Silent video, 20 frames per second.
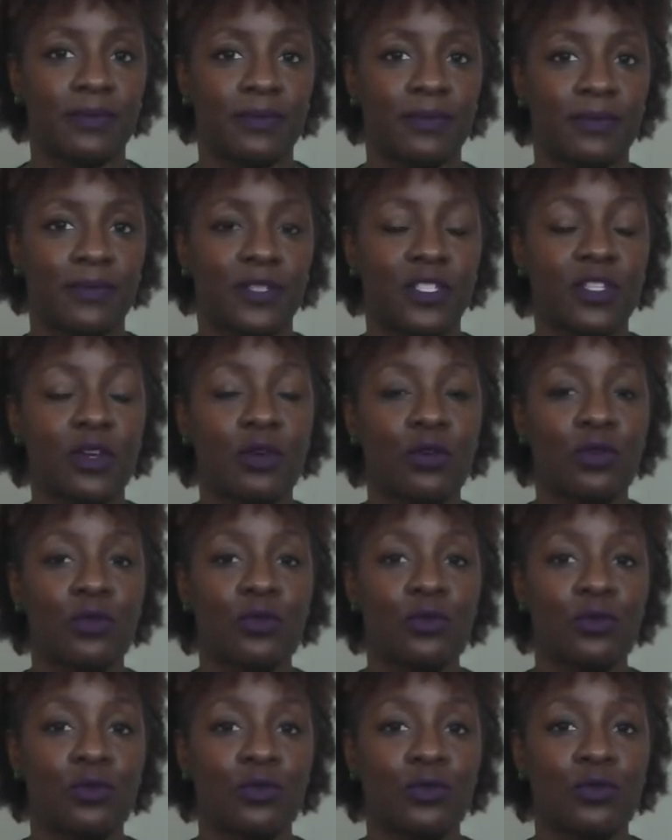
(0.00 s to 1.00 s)
So,
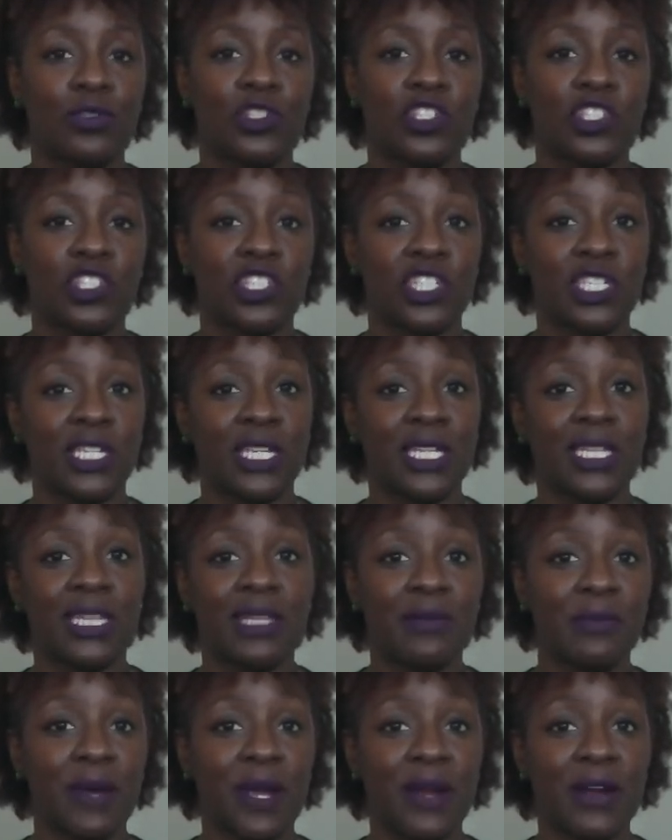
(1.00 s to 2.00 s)
should she end
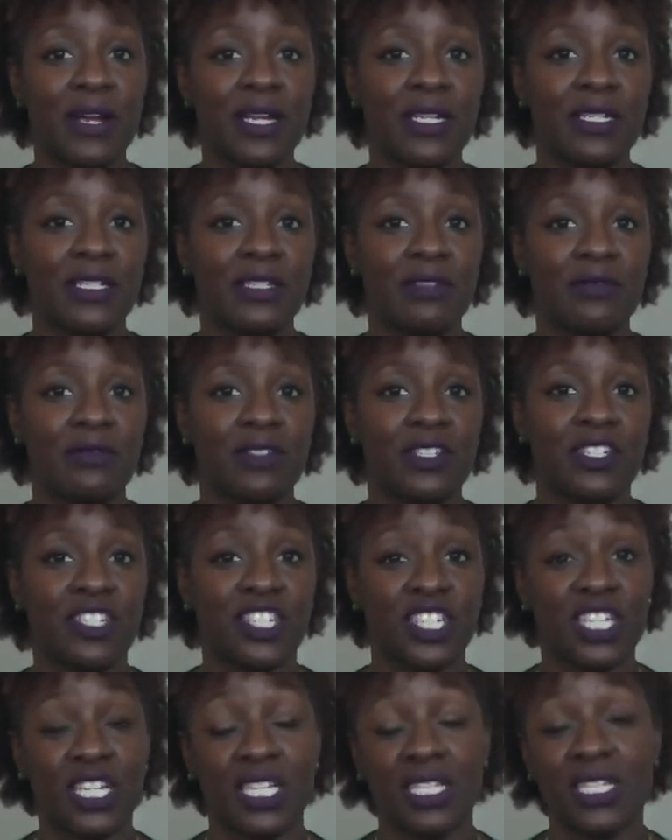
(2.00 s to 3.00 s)
the marriage? Should
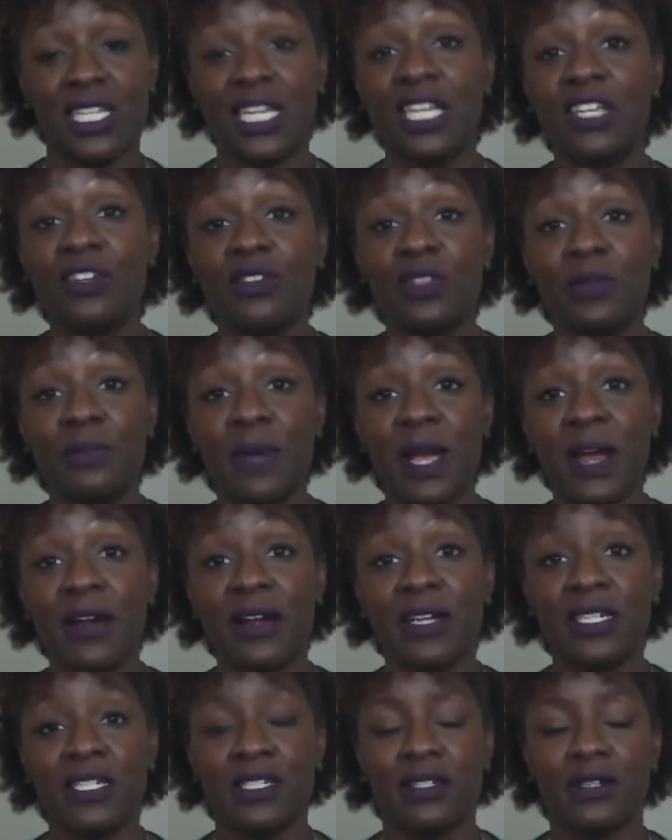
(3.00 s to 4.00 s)
she continue the
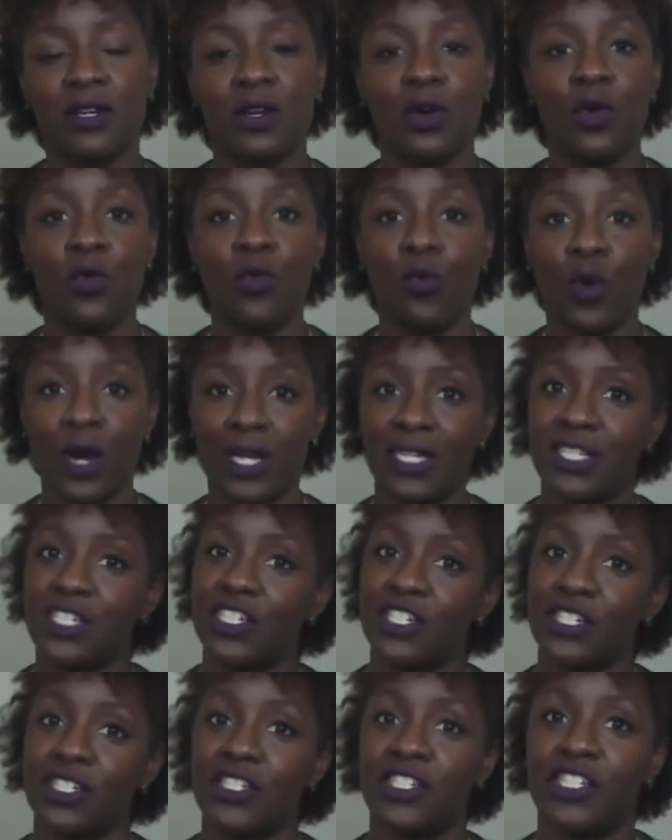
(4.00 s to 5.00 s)
marriage? What
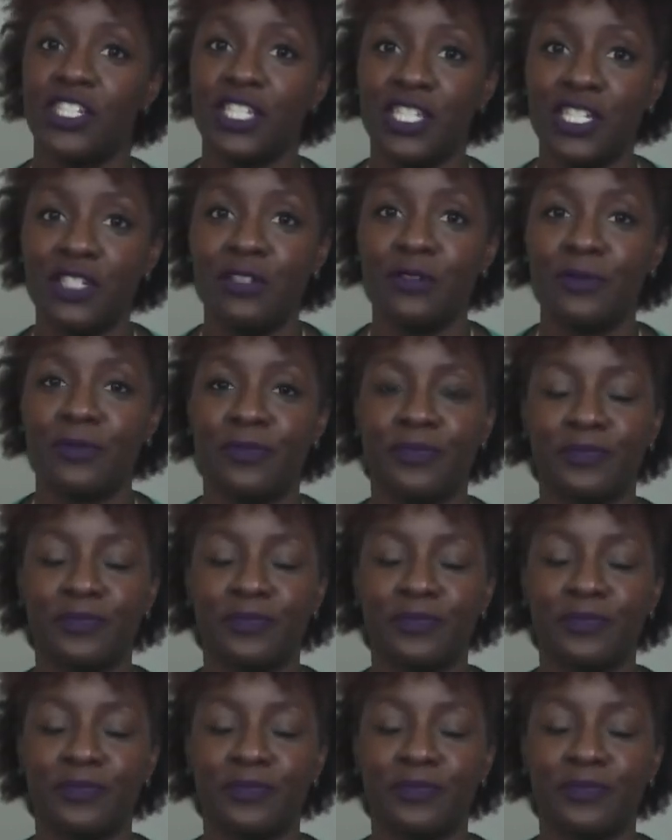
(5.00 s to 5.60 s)
should she do?